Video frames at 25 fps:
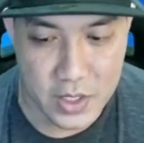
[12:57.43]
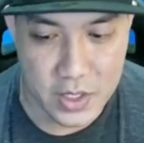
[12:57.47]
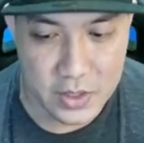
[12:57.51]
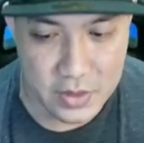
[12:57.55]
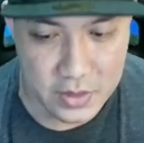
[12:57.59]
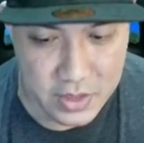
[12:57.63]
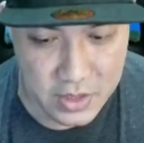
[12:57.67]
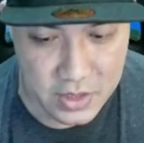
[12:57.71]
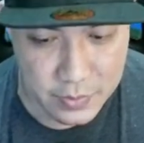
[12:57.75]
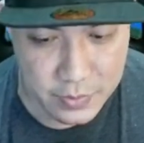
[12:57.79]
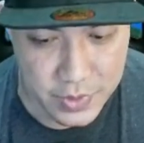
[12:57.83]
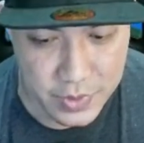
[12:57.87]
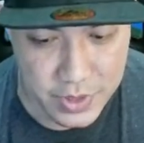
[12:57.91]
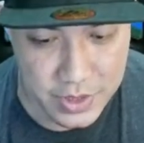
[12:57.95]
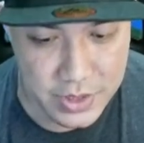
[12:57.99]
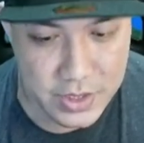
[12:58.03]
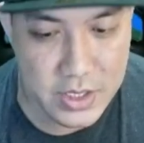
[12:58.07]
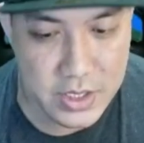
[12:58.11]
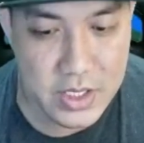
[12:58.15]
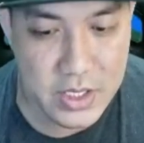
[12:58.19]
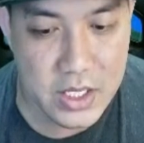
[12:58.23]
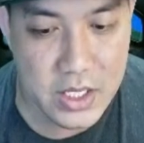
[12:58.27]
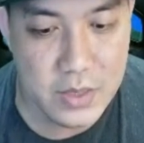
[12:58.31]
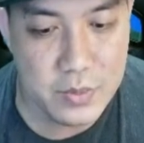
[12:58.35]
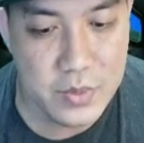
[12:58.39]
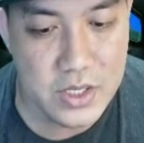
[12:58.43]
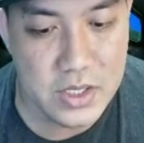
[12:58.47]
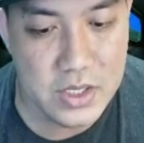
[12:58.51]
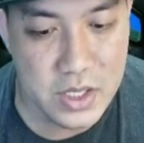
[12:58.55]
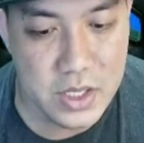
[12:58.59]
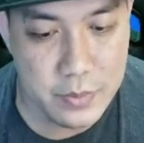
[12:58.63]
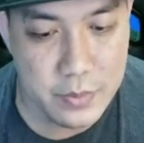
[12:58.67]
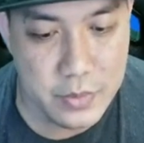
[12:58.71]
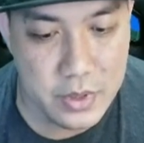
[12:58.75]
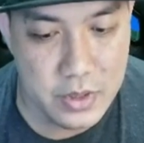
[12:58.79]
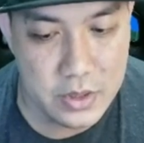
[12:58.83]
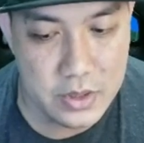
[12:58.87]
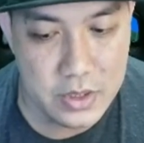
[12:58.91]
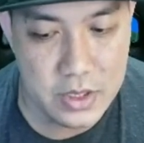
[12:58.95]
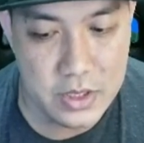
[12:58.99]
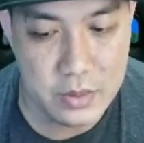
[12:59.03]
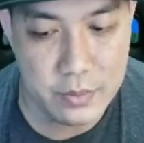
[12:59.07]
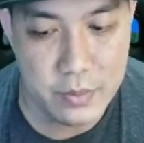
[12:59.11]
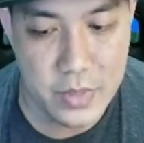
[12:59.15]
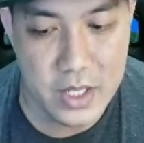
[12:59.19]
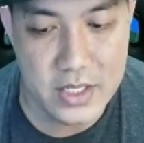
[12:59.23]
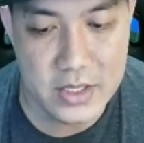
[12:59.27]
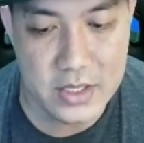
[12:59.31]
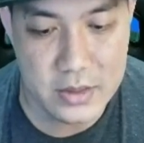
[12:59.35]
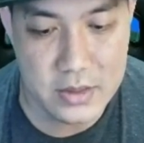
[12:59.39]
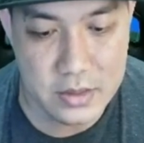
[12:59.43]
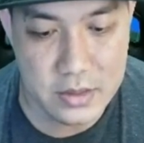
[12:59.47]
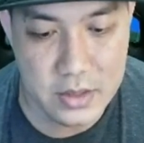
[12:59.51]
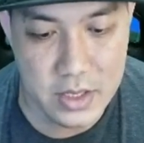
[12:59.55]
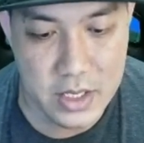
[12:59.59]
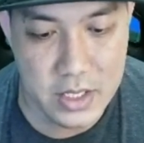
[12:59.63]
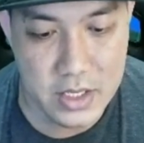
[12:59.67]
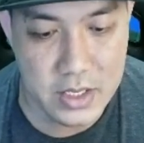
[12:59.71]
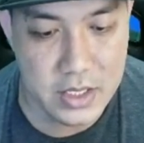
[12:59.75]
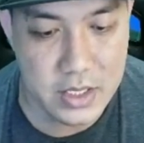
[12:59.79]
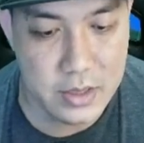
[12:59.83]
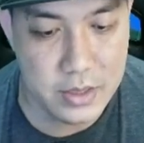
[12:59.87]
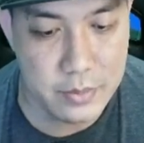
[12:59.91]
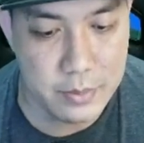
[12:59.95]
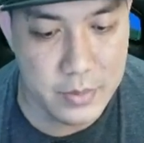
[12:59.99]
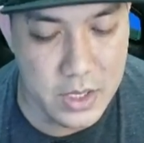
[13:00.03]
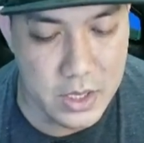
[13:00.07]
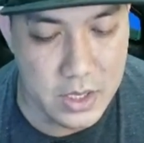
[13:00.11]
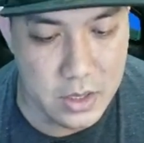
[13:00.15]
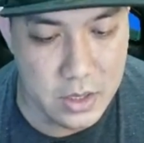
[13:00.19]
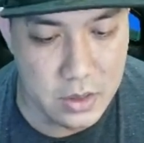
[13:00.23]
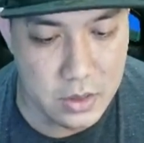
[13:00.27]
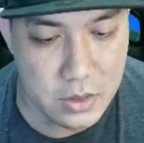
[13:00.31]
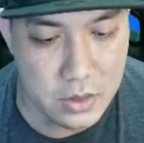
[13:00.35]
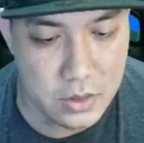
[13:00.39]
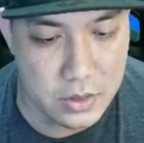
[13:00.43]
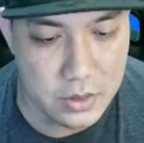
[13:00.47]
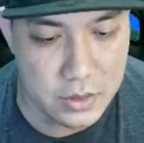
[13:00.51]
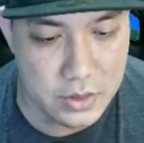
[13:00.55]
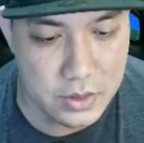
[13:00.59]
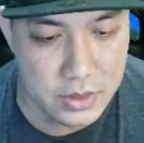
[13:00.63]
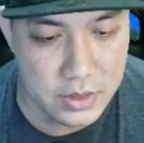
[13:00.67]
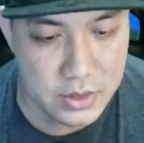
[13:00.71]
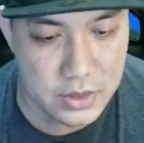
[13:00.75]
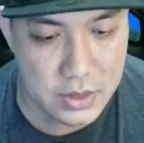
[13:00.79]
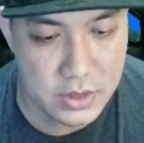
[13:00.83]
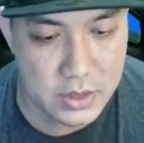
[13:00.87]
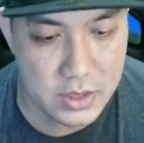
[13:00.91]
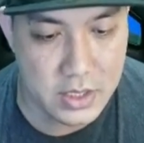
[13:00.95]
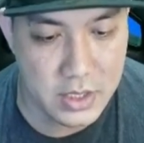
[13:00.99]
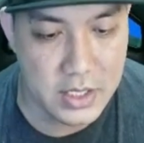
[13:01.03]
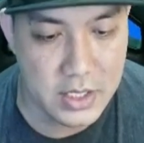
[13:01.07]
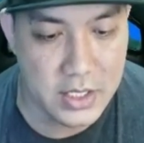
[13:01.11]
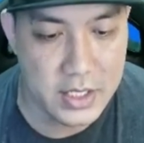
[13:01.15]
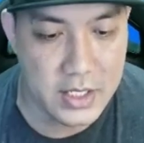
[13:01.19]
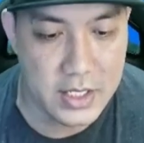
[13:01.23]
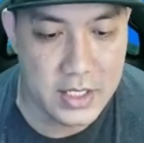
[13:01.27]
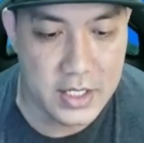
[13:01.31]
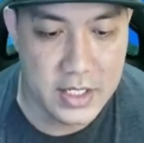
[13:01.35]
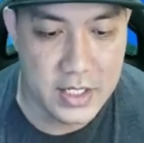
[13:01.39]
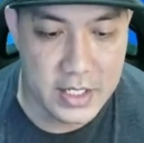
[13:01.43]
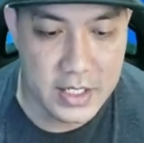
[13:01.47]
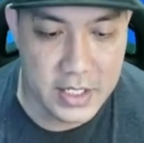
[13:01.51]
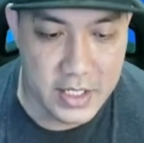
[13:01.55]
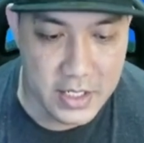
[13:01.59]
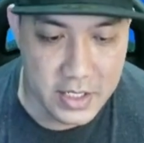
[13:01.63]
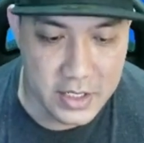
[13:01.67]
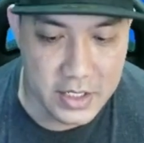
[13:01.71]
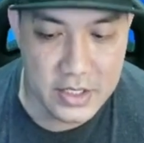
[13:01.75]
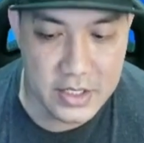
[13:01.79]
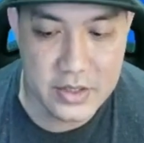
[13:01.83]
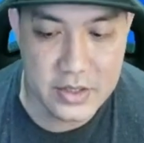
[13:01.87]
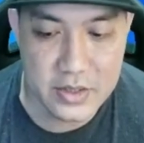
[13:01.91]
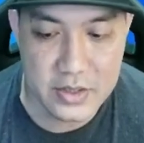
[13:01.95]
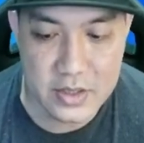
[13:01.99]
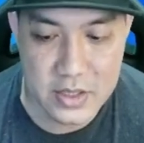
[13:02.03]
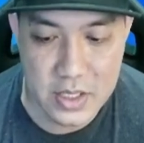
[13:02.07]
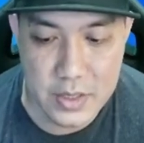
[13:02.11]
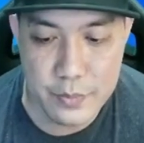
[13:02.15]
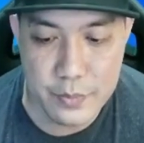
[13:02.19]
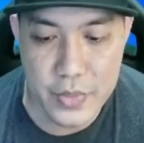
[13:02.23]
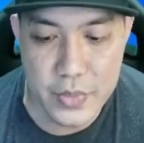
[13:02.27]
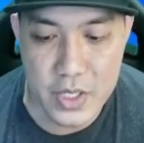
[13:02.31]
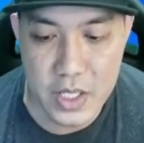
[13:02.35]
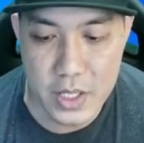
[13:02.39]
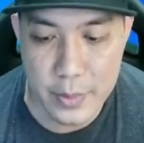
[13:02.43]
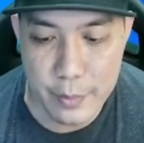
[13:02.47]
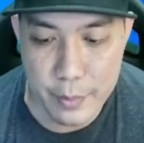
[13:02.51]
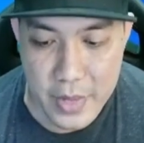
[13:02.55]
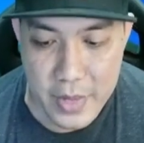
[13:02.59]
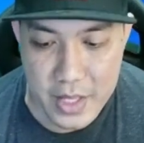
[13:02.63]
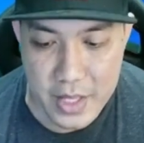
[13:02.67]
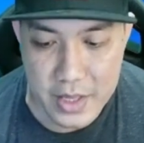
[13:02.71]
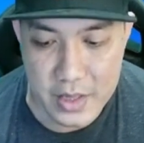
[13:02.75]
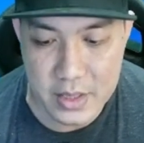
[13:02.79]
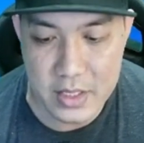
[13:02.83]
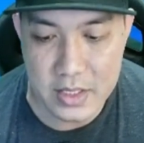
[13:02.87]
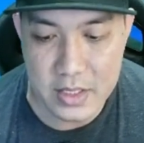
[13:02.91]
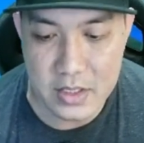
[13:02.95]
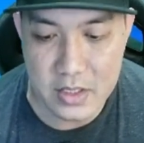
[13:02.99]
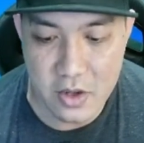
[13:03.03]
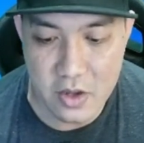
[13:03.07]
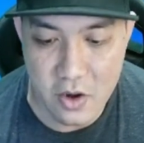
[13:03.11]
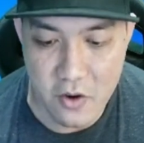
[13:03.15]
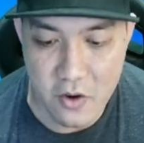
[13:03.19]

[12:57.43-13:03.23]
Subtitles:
This mixture can be separated by straining because it is simple method of